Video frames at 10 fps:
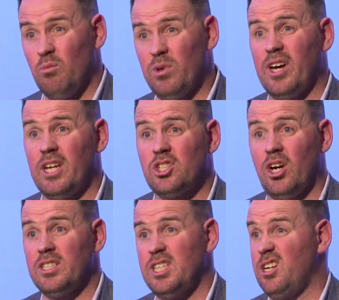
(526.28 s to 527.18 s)
we've got a
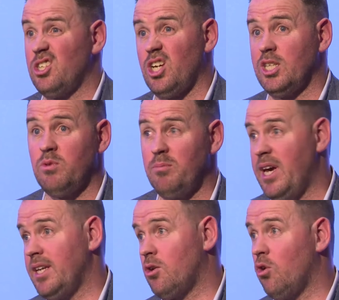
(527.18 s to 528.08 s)
choice here, the choice we
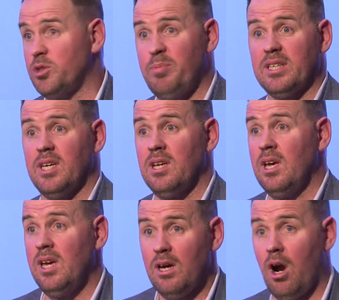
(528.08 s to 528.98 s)
made, the coach picked it,
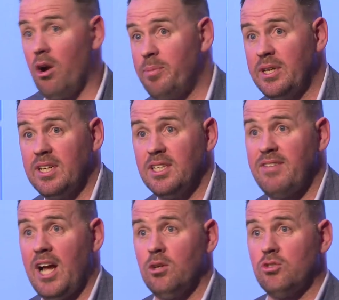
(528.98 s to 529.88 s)
our opinion is
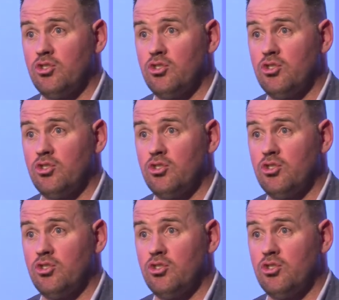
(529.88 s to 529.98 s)
valued.